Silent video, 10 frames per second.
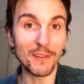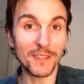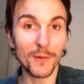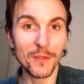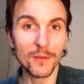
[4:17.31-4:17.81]

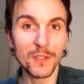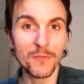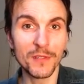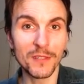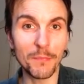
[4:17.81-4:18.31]
So with all
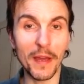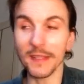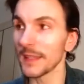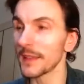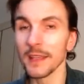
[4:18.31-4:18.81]
due
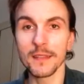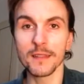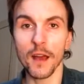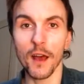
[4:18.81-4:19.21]
respect, this